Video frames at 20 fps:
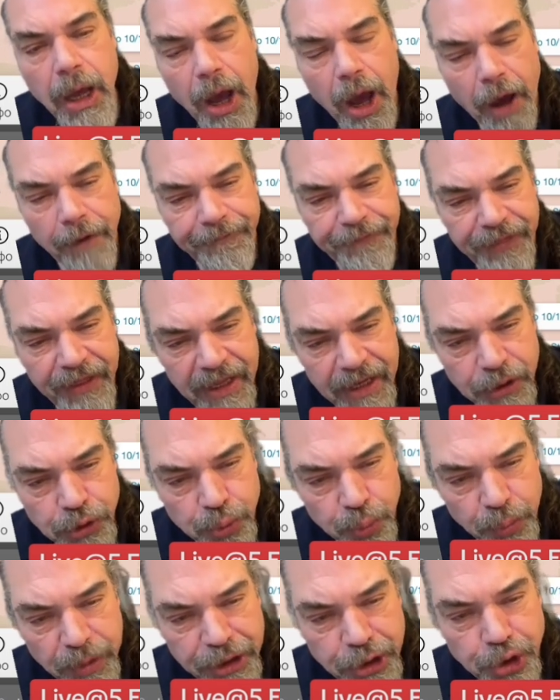of these
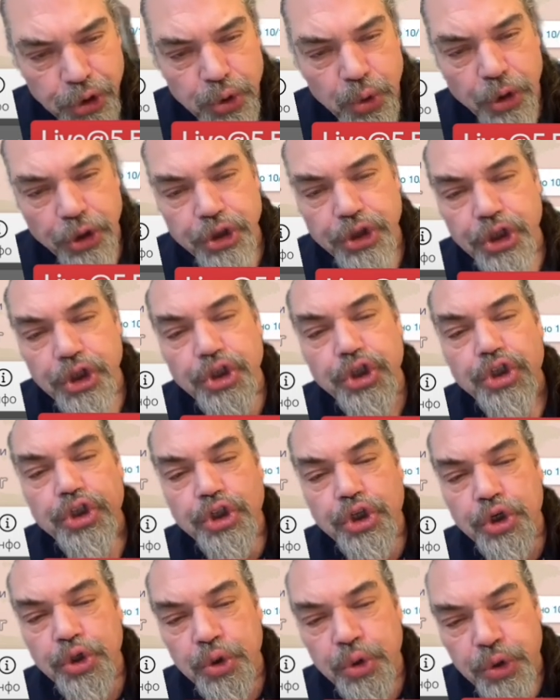resources
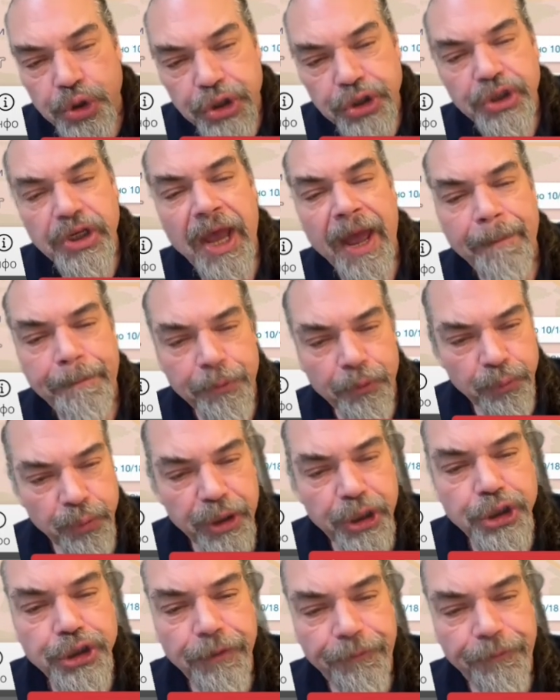to the Zaporizhia